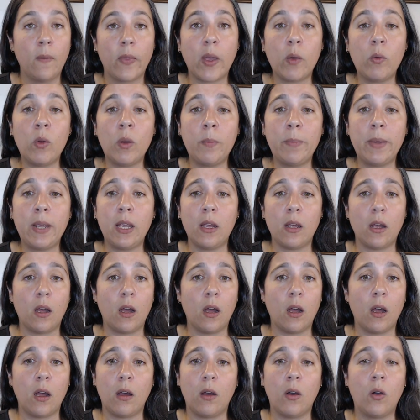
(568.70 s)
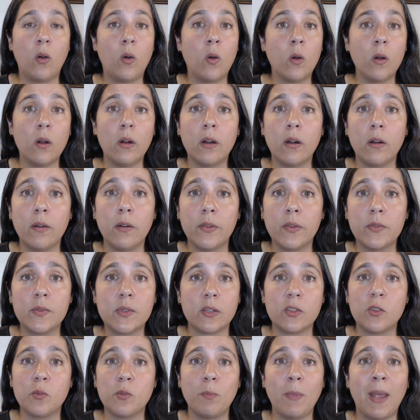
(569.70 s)
That would be a horror of
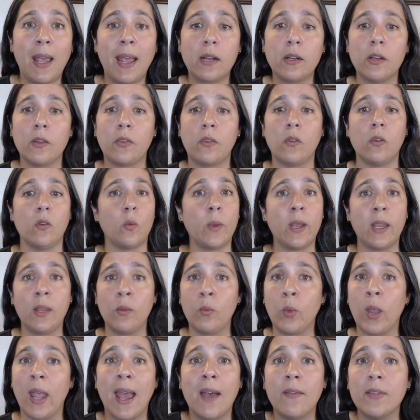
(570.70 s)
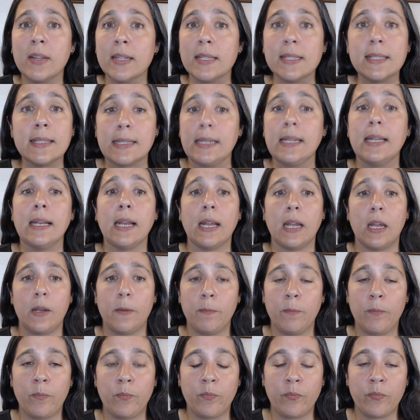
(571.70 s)
such magnitude we, we haven't seen it.
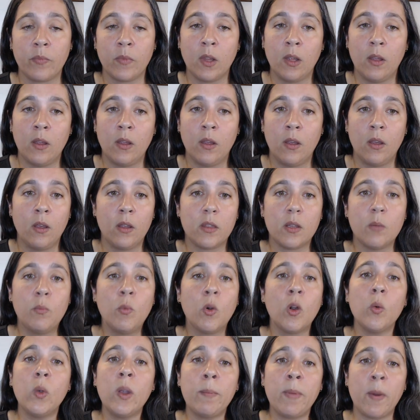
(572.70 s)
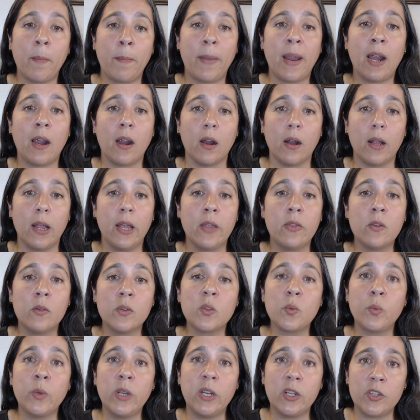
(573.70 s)
The more we prepare in
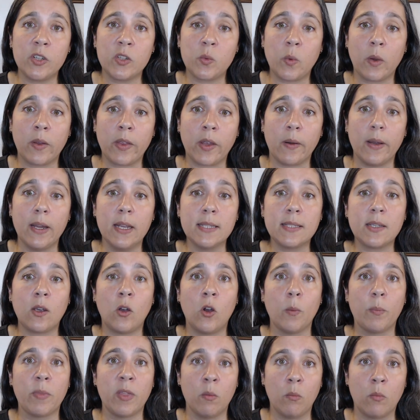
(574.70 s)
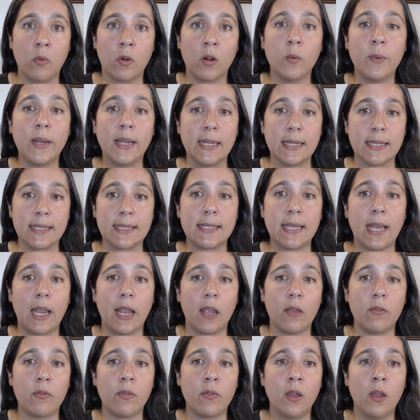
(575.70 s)
those regions where there is hope, the more we can
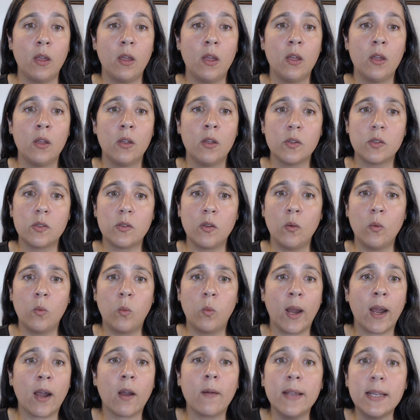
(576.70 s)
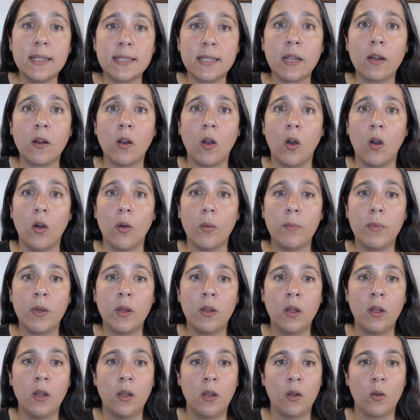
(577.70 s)
save. So, where is there hope?
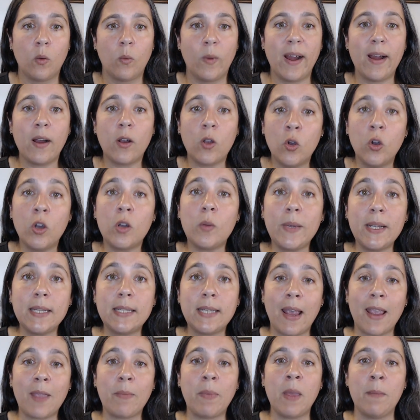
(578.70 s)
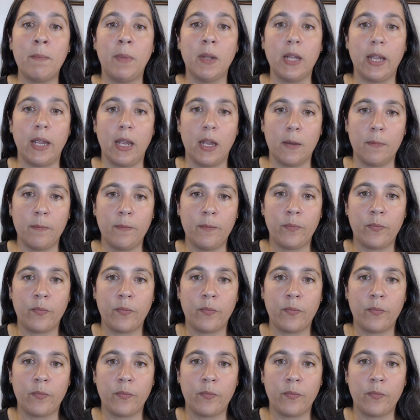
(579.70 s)
Where could we take people in?